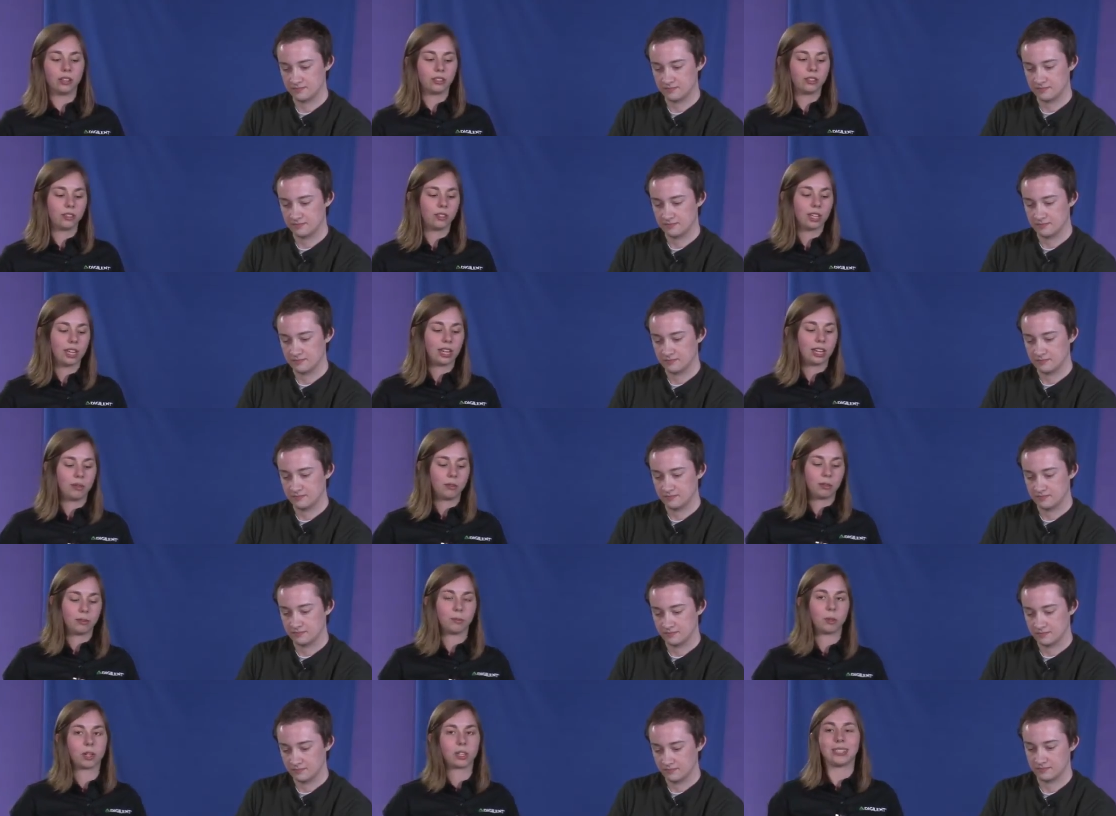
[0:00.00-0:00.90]
Speaker 1: so that it
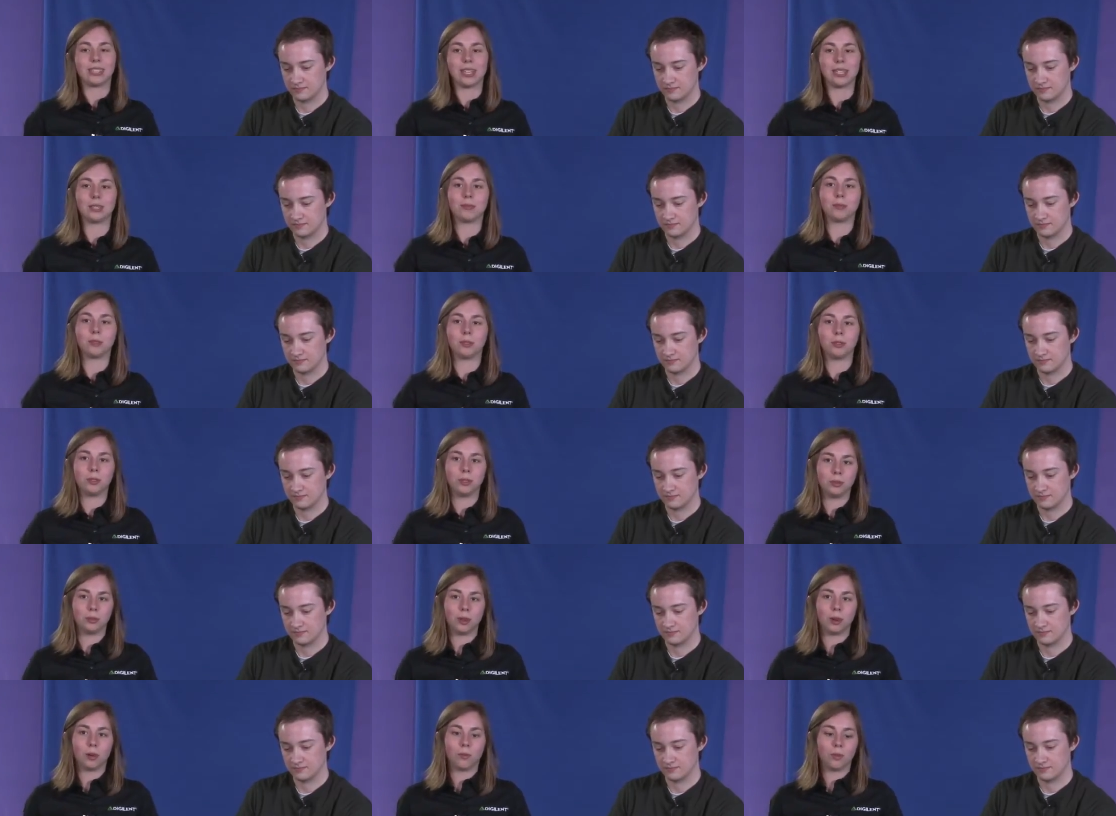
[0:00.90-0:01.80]
was more accessible
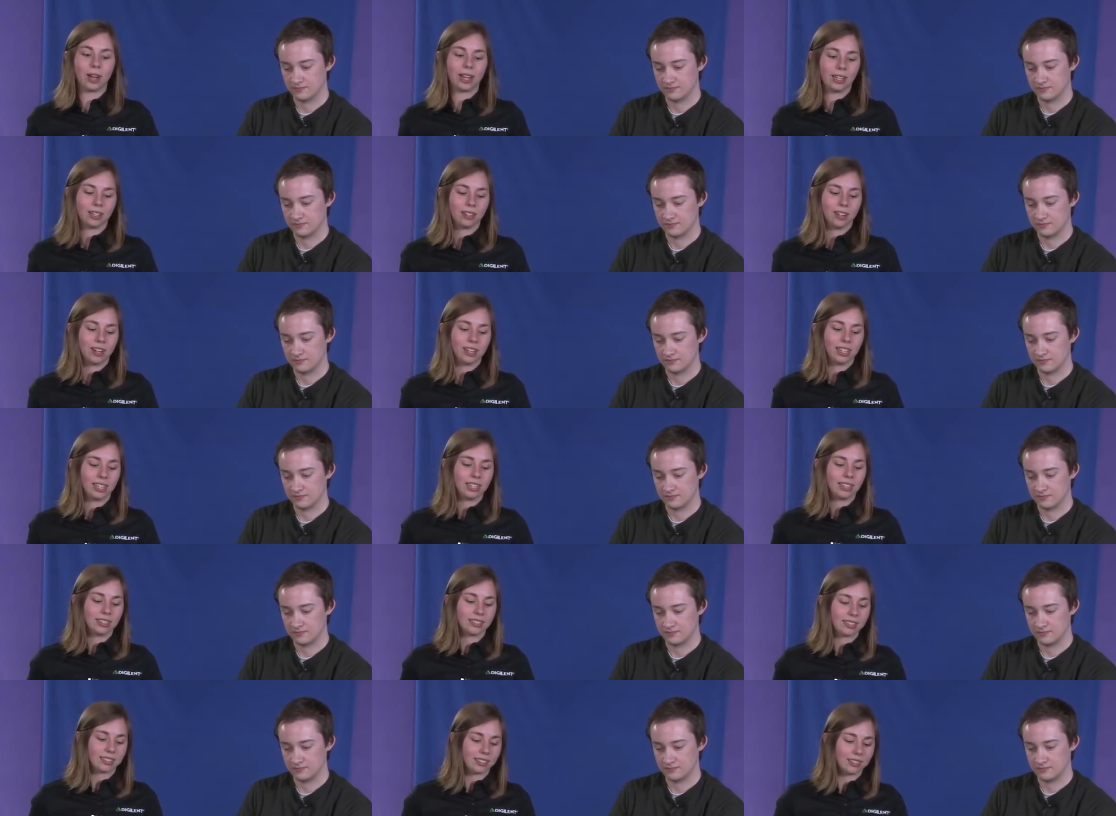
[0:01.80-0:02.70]
to a wider
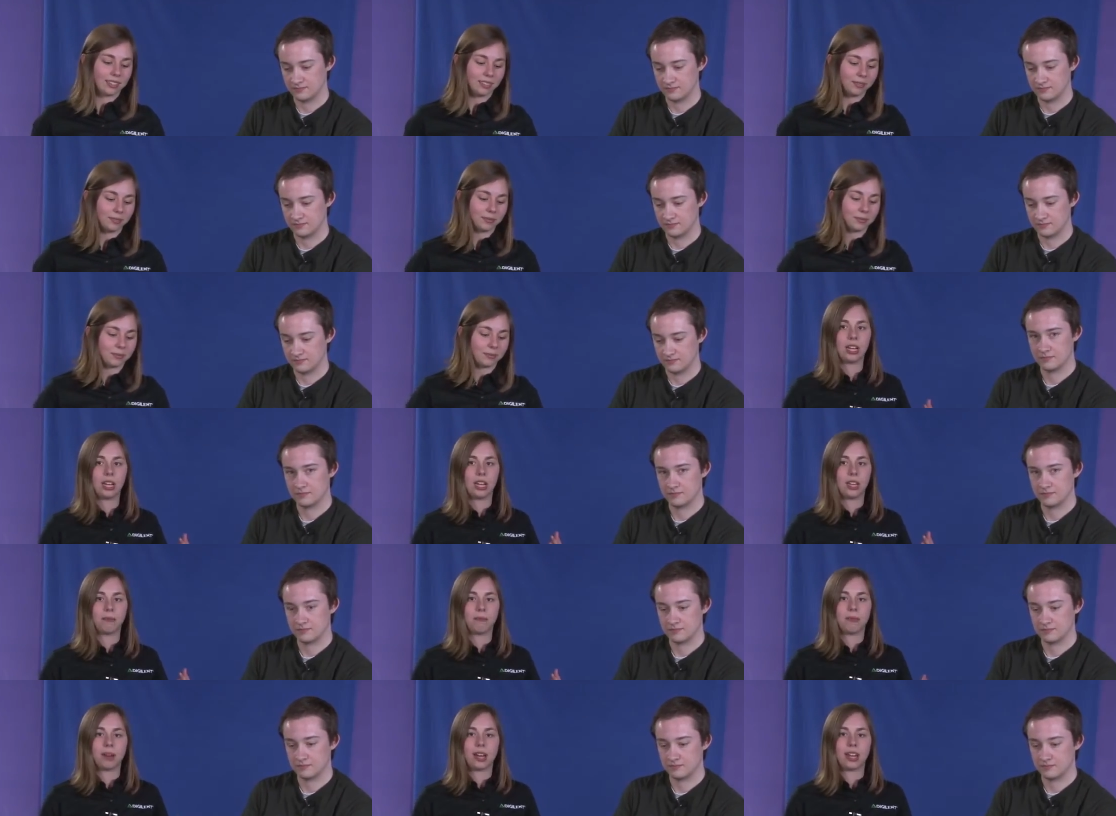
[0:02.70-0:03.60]
audience.
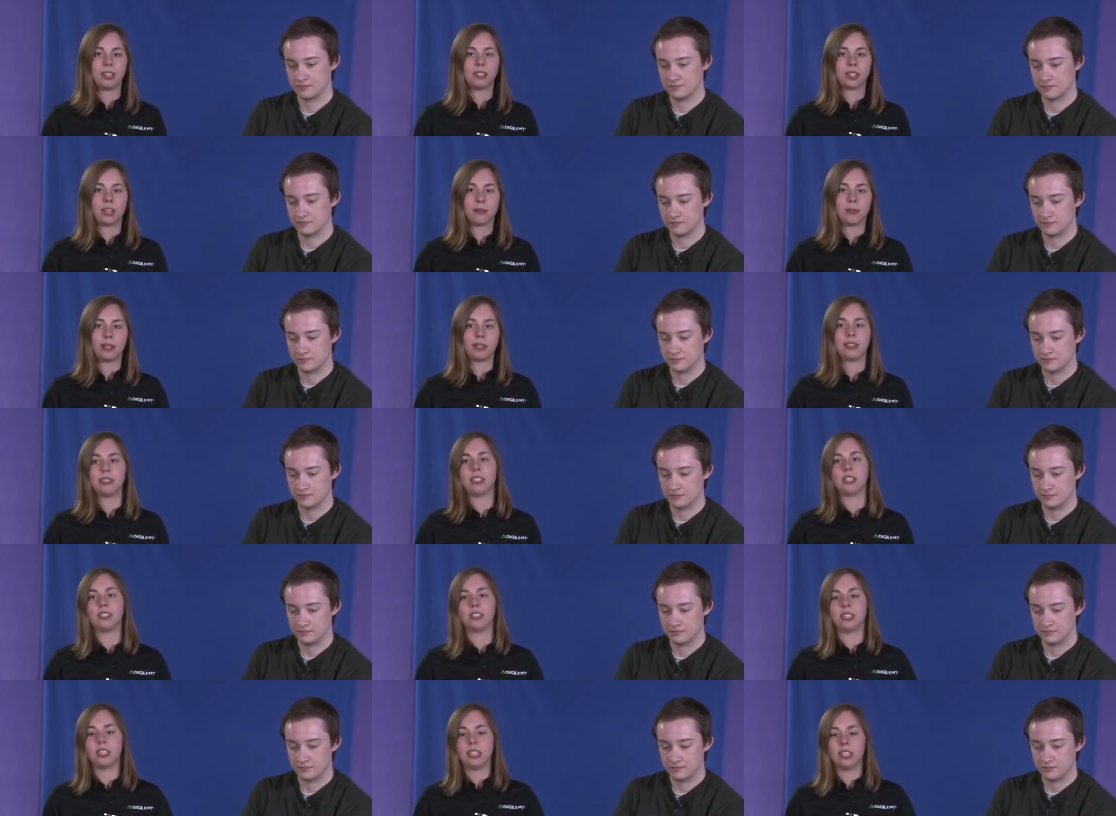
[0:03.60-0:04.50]
My job here at
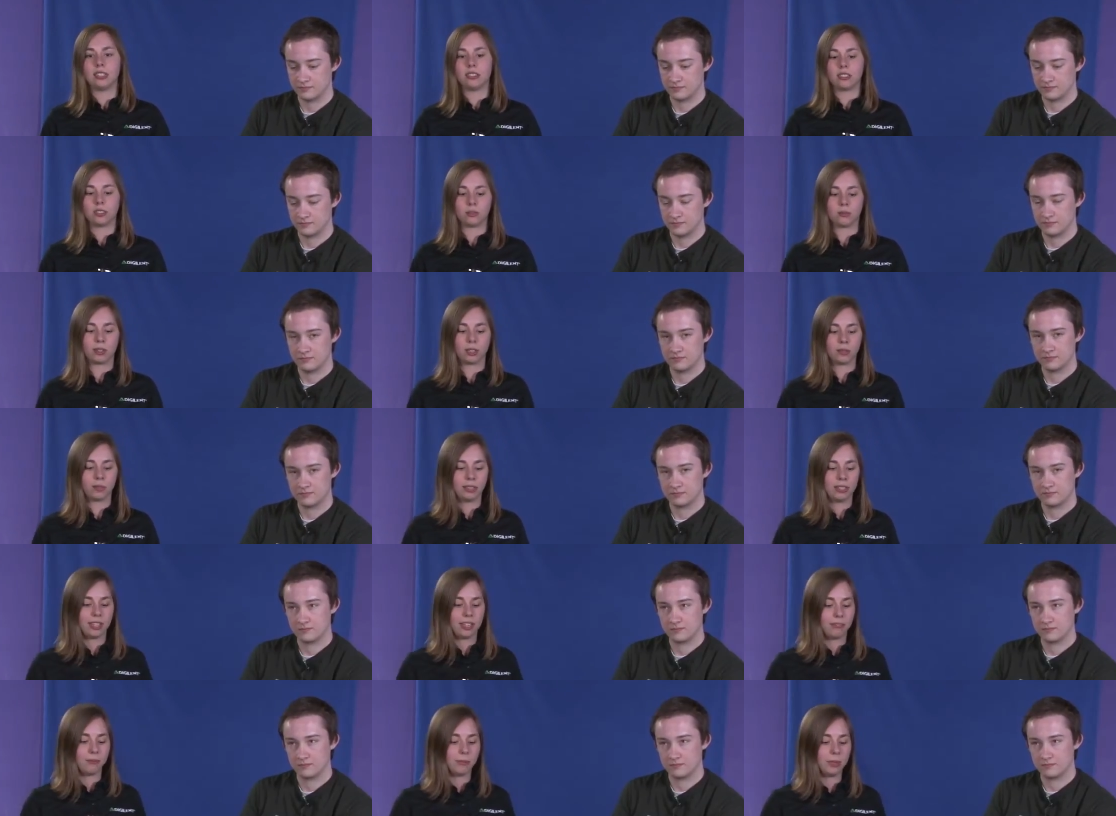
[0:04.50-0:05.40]
Digilent is to work with
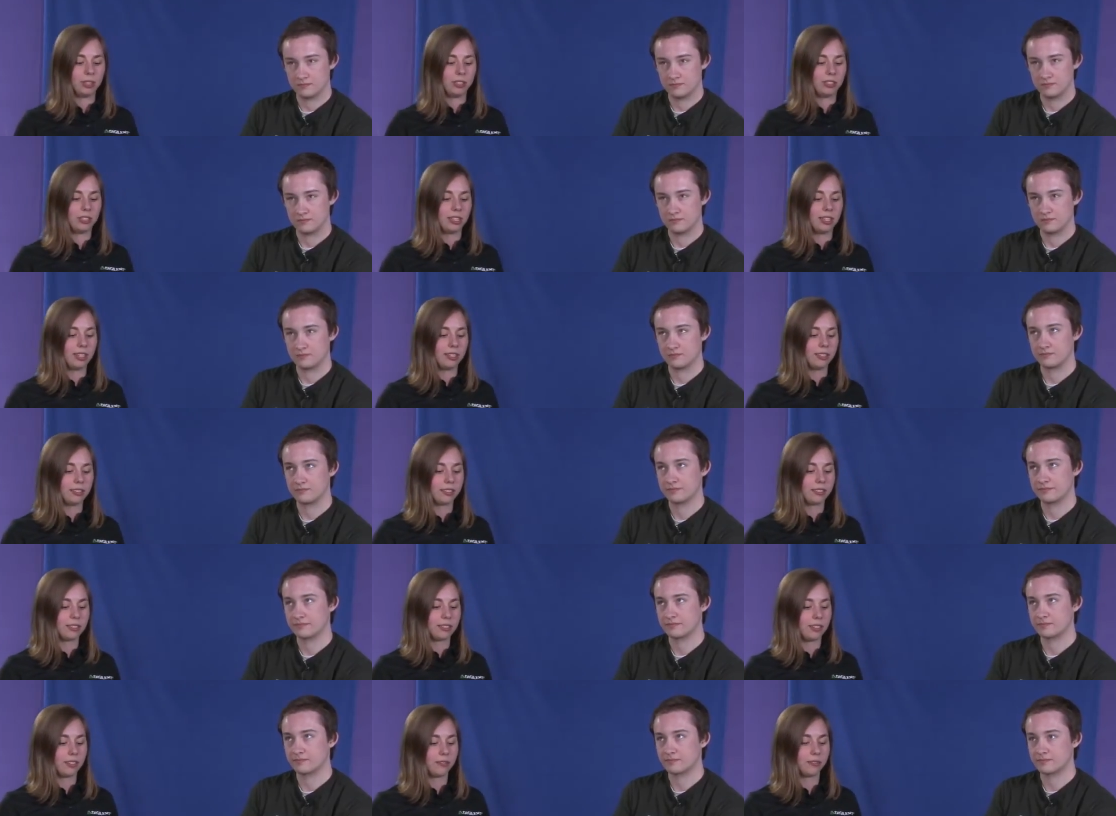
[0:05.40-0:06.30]

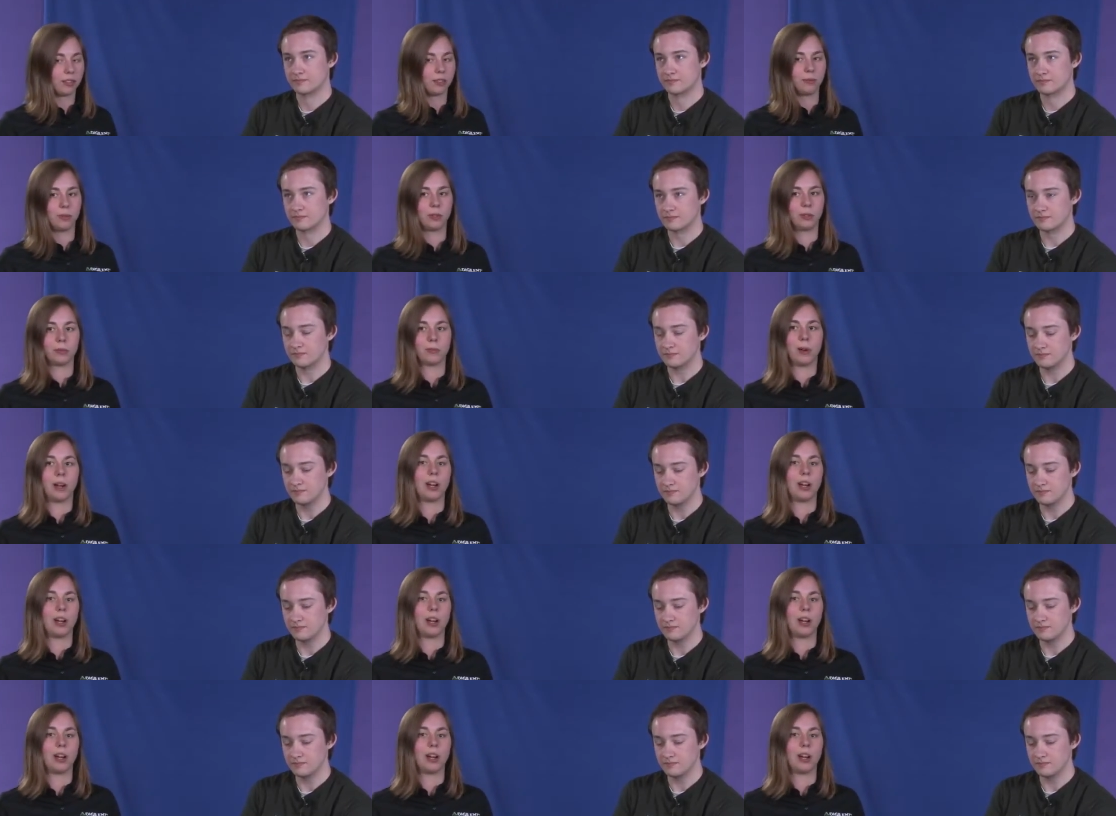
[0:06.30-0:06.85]
FPGAs for the most